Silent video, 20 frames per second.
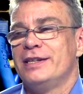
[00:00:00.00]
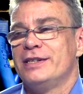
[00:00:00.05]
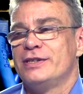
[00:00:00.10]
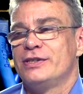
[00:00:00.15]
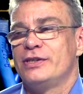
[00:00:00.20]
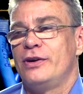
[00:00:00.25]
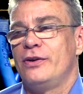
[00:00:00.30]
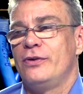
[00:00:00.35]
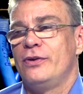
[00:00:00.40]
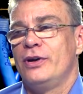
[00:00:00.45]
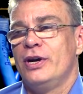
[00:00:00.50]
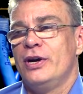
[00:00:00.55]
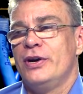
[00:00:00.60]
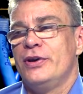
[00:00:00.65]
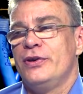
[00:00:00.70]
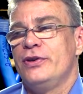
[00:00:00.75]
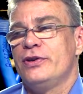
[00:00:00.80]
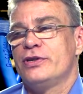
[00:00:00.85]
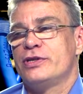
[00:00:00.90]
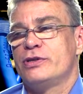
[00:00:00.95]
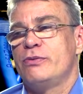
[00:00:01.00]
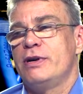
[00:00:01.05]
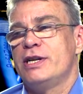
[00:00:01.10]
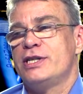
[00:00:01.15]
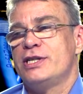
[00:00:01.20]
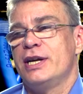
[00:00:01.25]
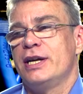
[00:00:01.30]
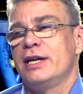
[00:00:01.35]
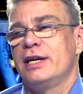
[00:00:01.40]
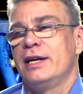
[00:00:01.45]
So your
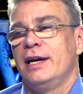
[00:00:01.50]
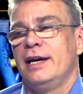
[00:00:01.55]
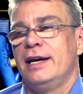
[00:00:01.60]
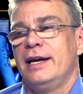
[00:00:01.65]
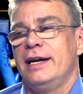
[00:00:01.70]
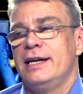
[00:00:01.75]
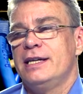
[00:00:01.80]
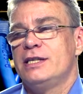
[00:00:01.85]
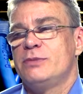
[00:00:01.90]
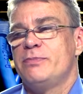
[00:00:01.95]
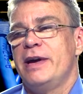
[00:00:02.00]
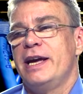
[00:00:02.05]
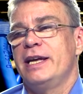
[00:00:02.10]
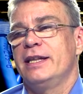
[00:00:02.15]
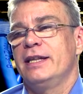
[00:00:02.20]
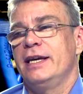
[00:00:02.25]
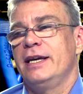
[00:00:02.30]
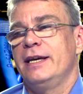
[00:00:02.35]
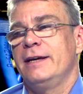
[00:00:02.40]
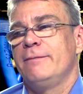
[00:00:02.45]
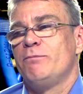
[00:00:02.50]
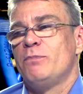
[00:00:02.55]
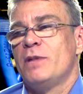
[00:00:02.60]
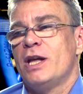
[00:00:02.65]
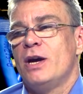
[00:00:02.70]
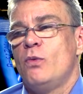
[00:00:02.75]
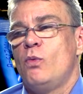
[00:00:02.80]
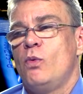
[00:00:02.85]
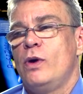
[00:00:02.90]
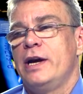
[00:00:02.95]
switching is mainly
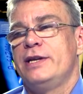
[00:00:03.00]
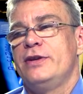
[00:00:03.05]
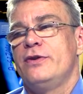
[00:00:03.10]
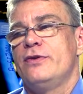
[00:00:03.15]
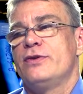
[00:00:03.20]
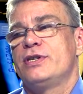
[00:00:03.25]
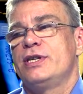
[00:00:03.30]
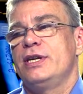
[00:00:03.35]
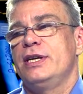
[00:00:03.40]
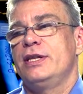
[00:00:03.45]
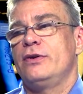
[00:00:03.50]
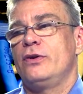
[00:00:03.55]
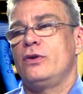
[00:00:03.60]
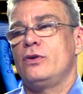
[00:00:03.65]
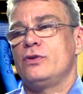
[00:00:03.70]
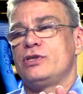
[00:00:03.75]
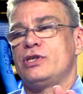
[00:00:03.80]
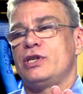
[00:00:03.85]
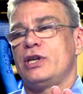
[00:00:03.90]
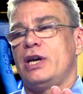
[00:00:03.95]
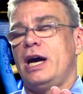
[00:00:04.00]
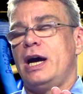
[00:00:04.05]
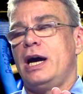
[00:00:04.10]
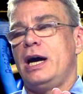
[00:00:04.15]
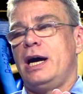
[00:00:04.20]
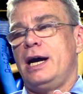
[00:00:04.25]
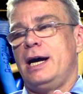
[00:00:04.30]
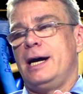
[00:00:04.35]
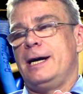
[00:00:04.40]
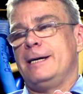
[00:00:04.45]
when you see those
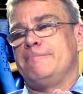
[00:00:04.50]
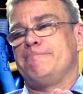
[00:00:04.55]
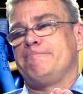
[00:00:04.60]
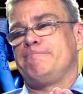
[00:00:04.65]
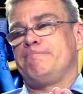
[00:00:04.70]
uh,